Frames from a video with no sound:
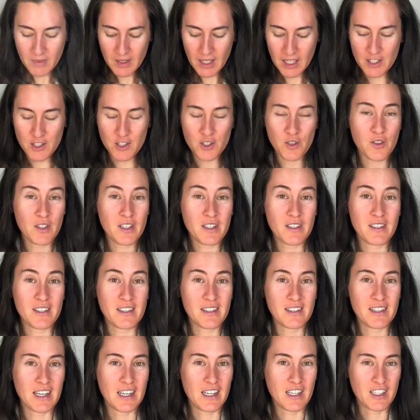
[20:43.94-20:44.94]
And so this
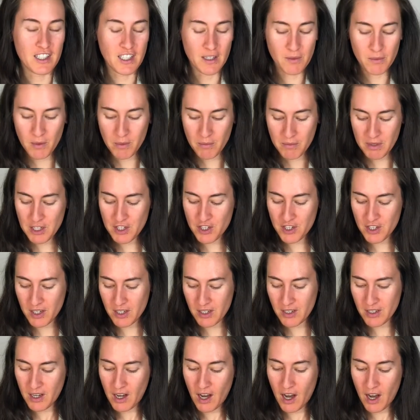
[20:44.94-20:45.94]
is like a double
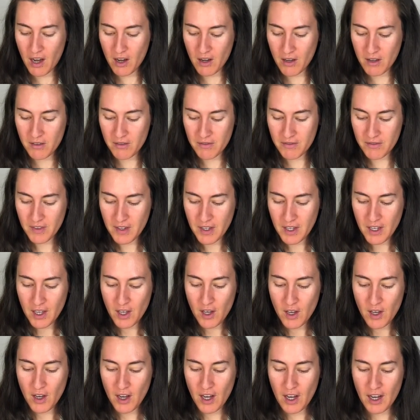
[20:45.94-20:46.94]
mission of
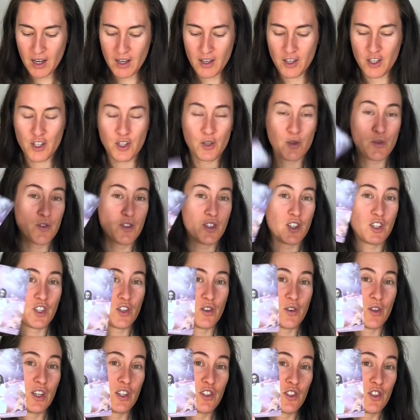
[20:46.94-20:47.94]
using
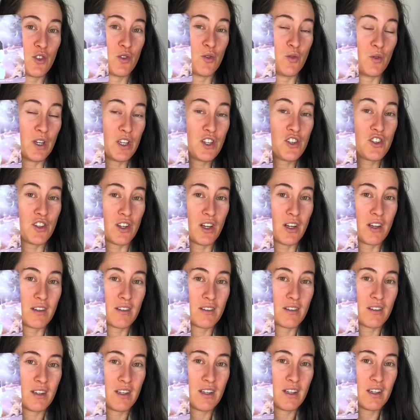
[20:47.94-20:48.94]
your intuition
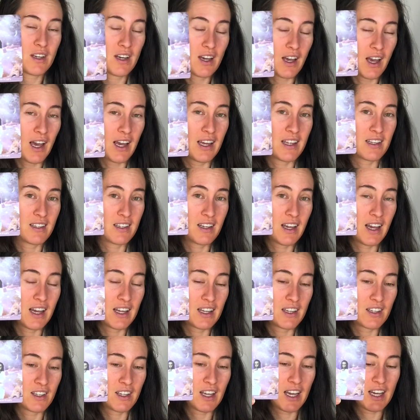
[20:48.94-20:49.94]

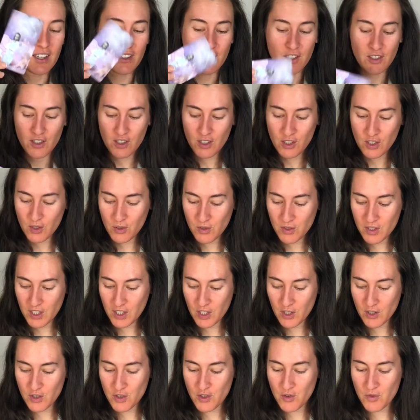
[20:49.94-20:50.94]
and using
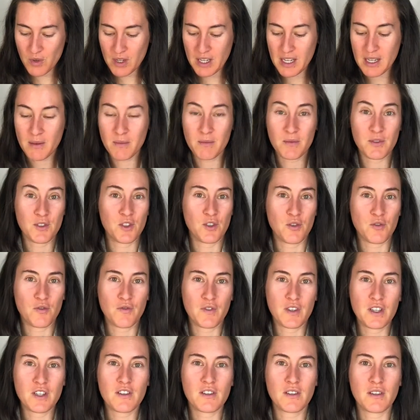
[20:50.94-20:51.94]
your dreams, your
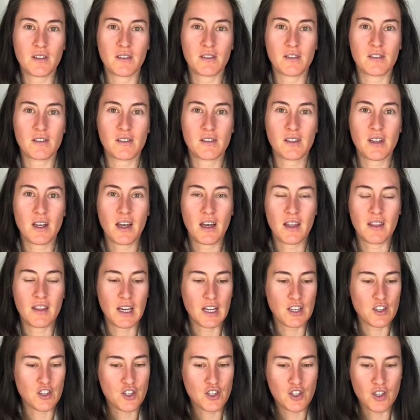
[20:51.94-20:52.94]
visions
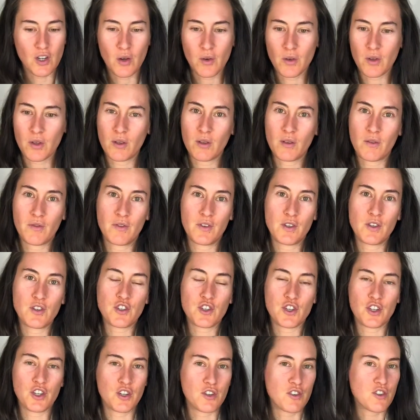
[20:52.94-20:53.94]
that show you the
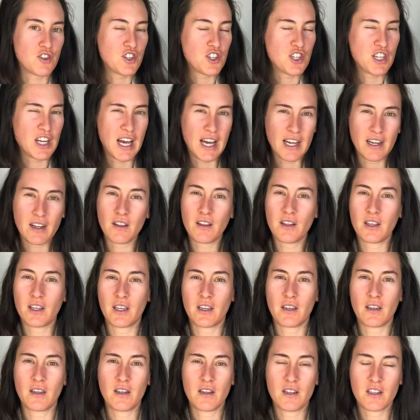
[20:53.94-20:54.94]
future. You're
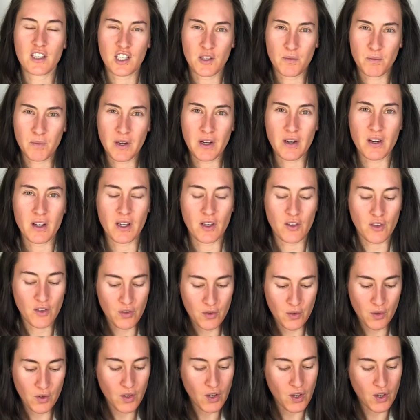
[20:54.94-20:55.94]
channeling spirit
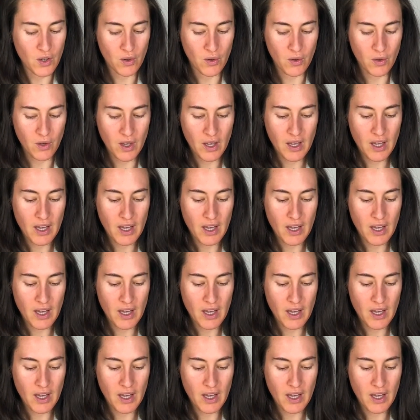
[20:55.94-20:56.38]
through you.